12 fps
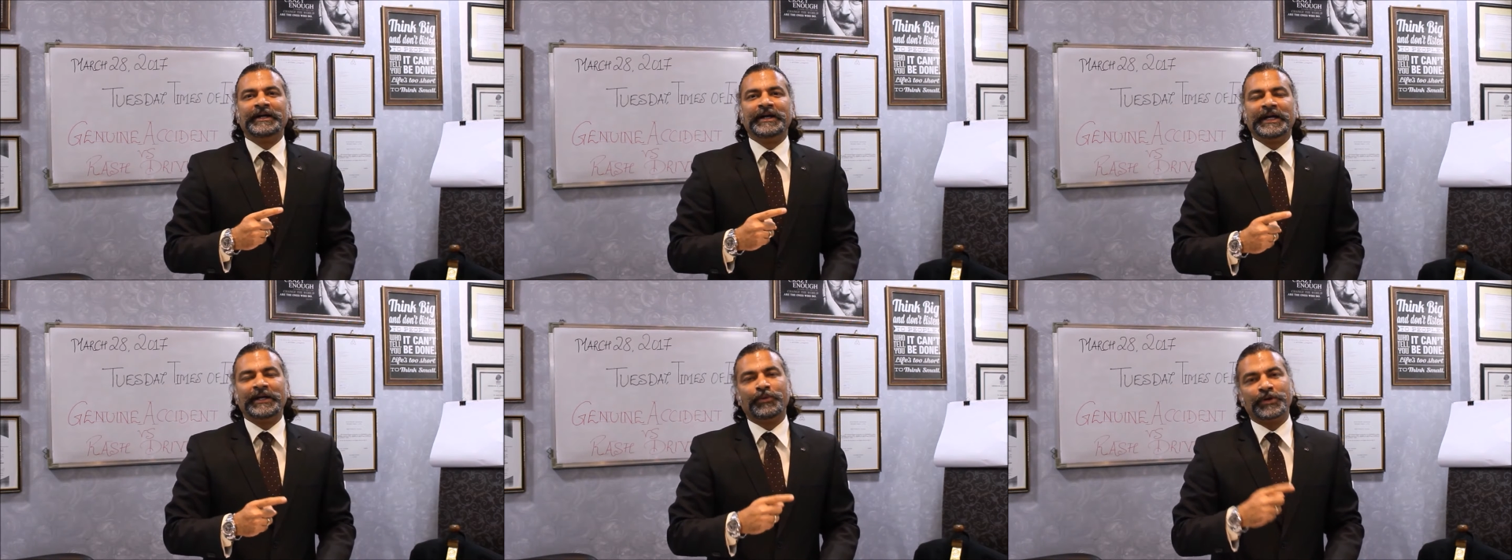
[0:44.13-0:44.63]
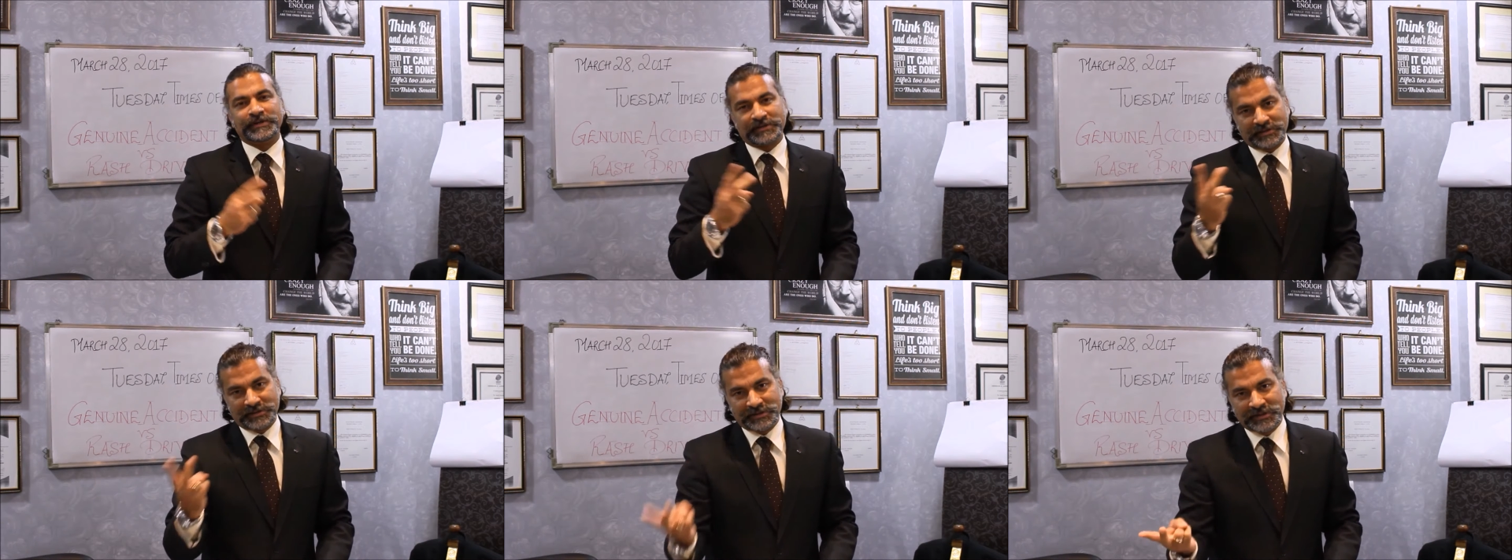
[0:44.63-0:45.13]
he
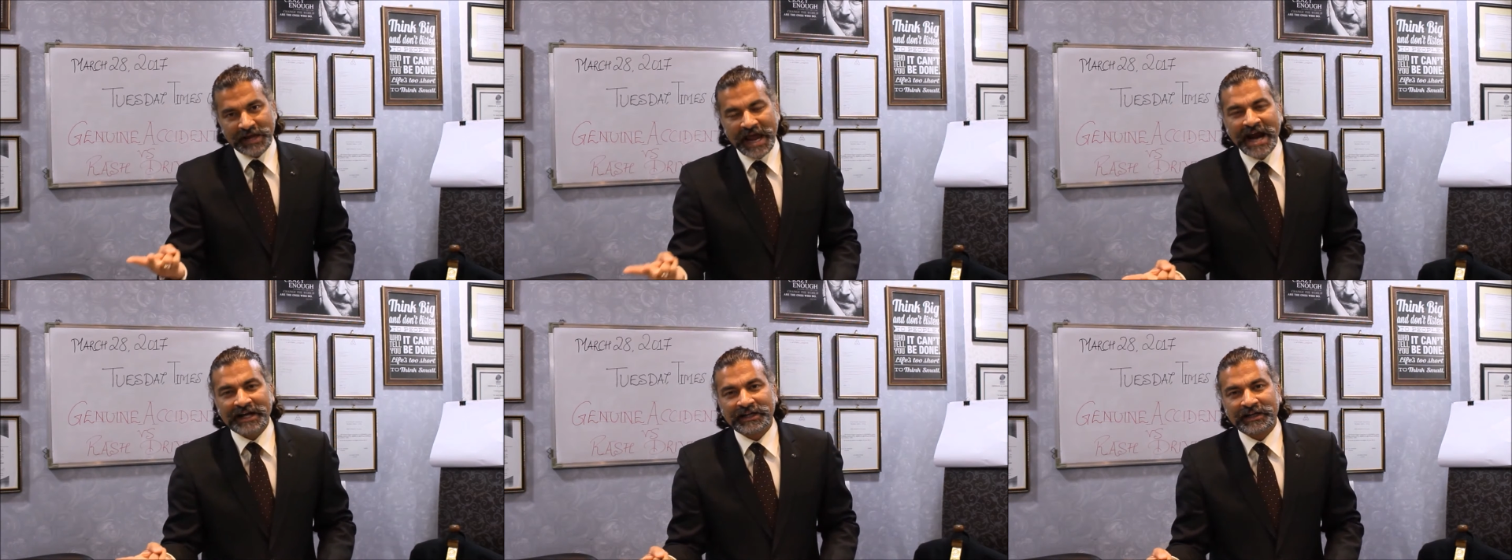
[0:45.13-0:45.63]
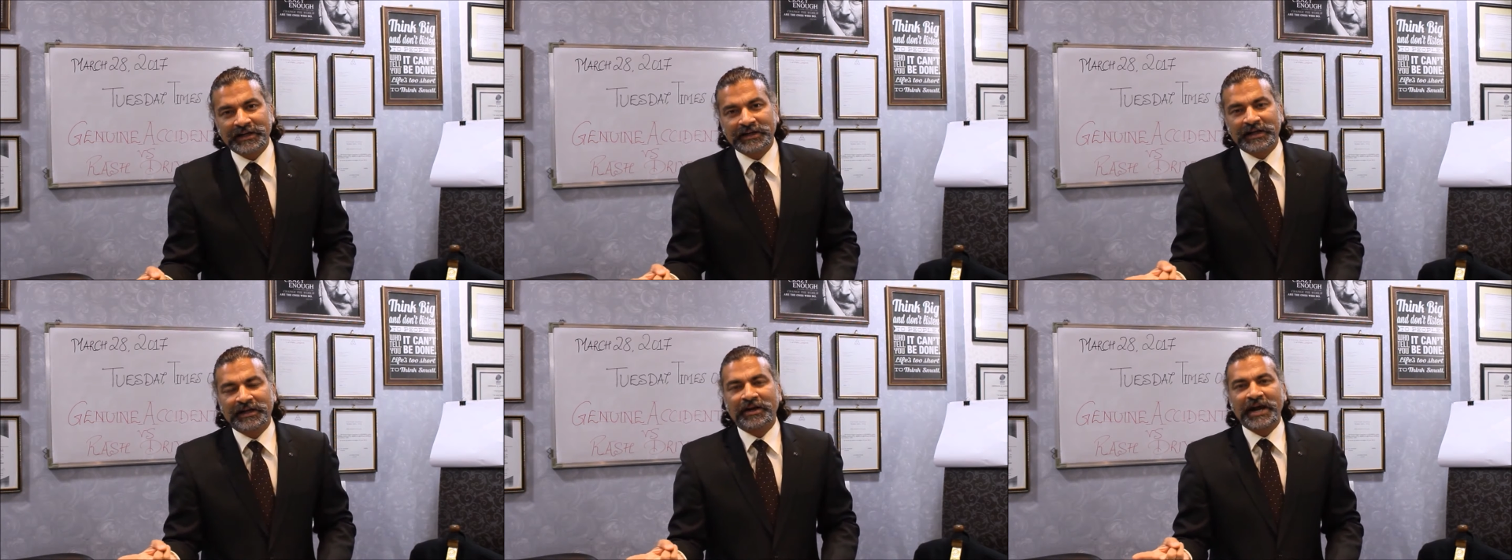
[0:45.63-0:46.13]
was acting
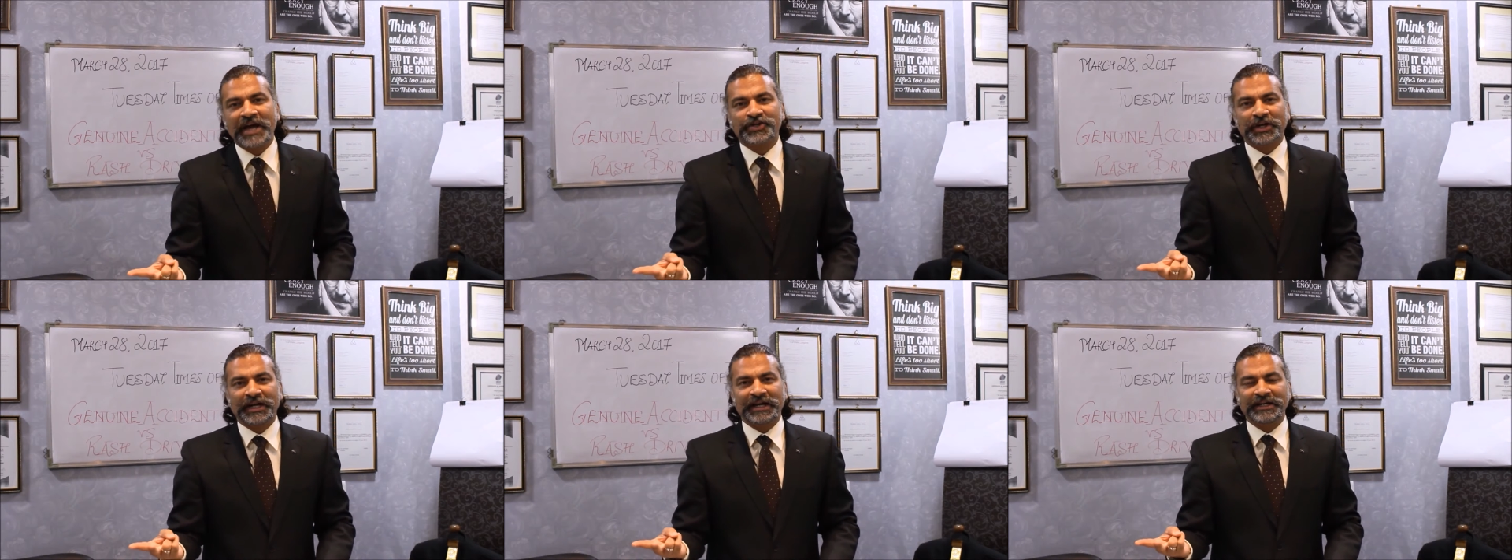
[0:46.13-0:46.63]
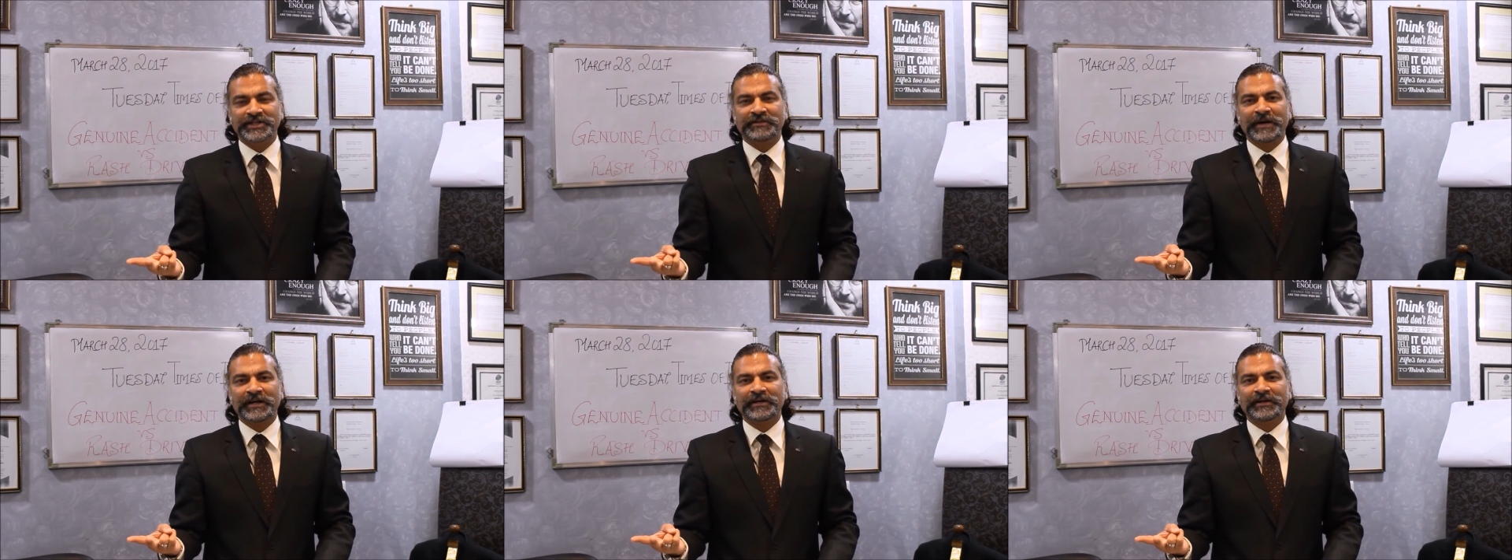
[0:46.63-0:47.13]
in a rash and negligent
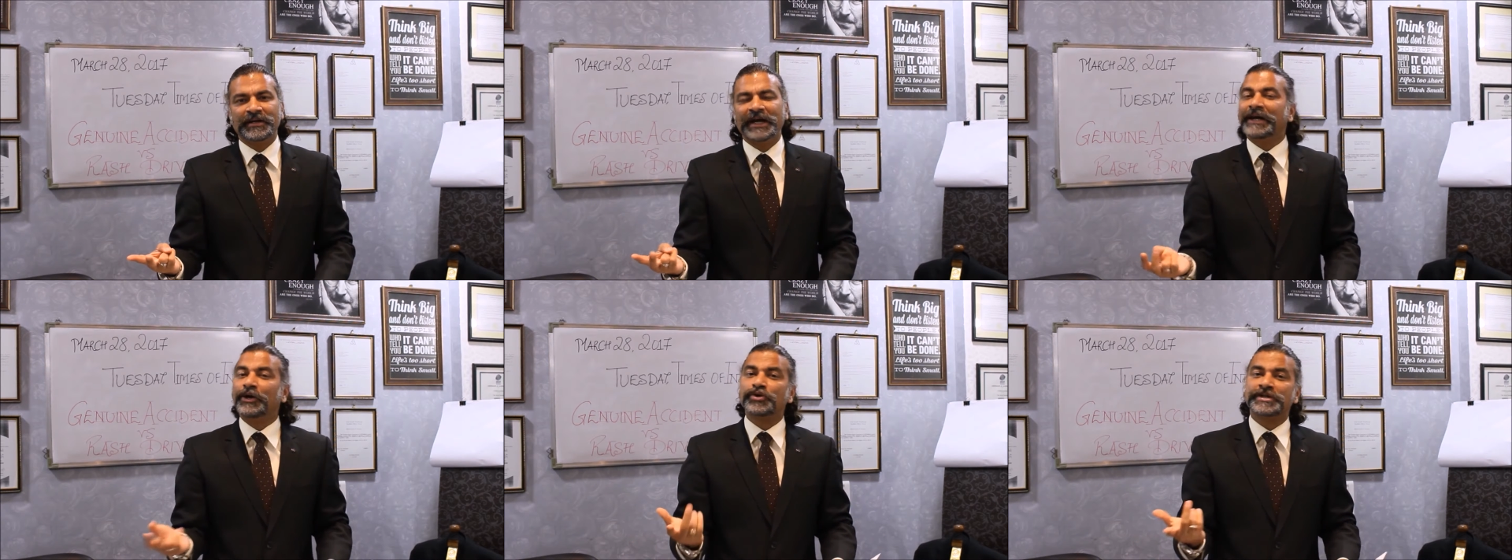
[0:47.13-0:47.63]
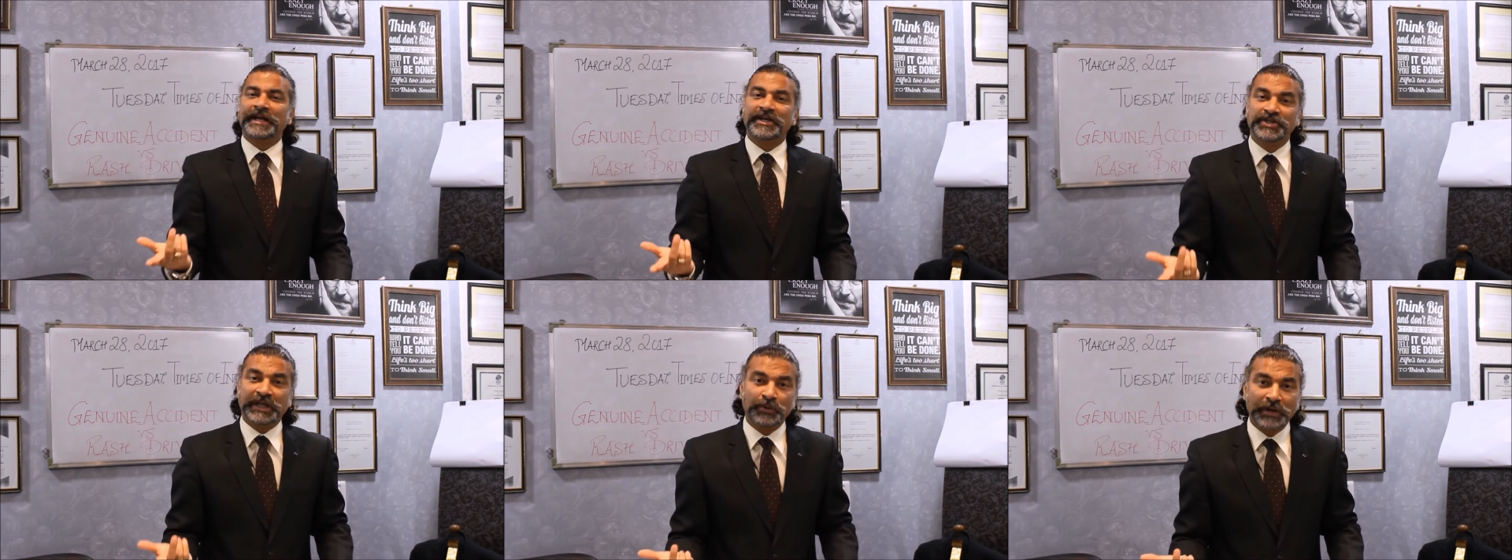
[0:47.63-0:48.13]
manner. It looks like a
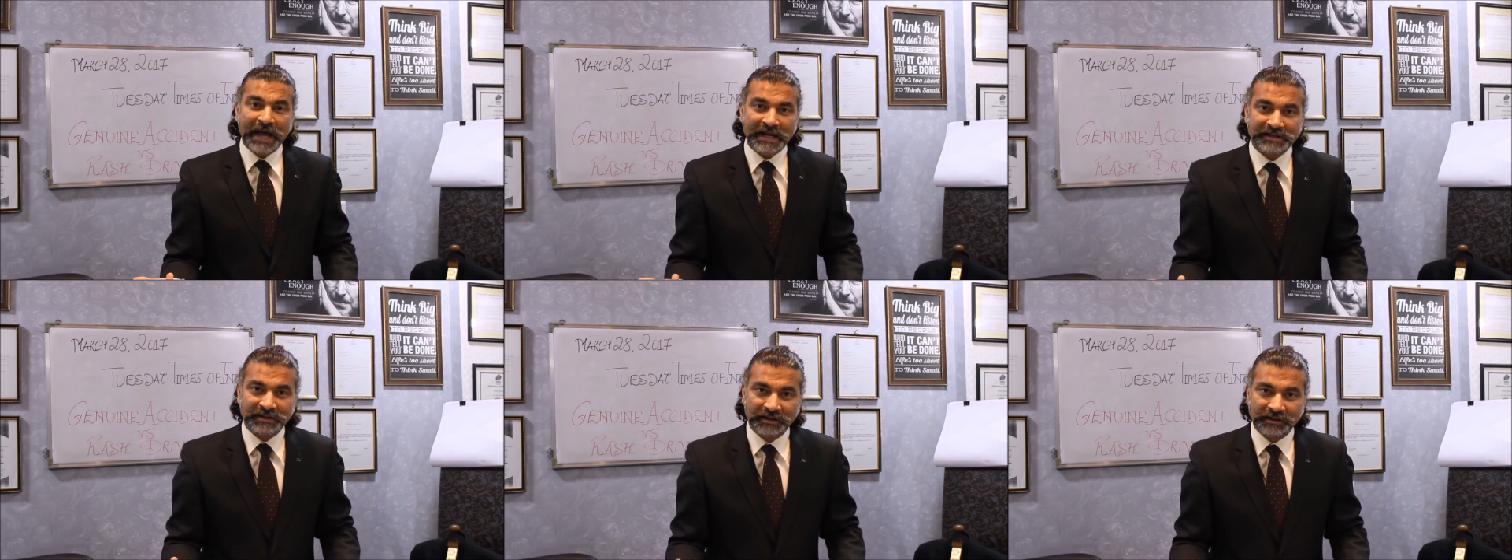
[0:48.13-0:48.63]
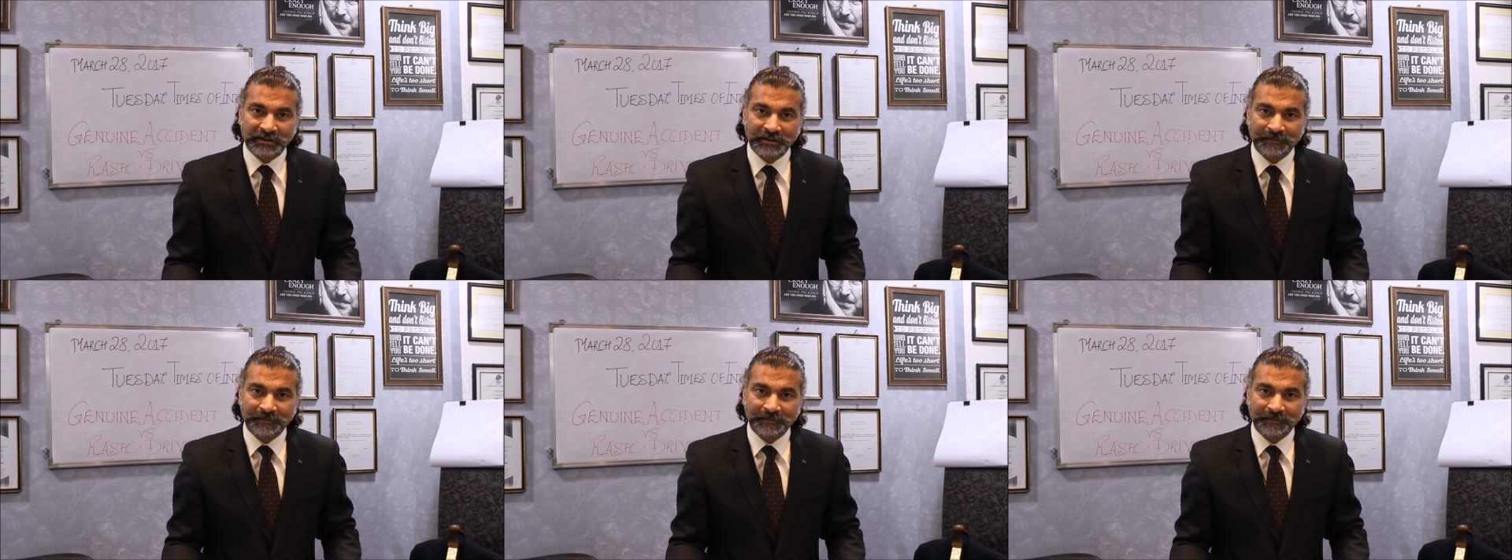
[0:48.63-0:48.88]
genuine accident.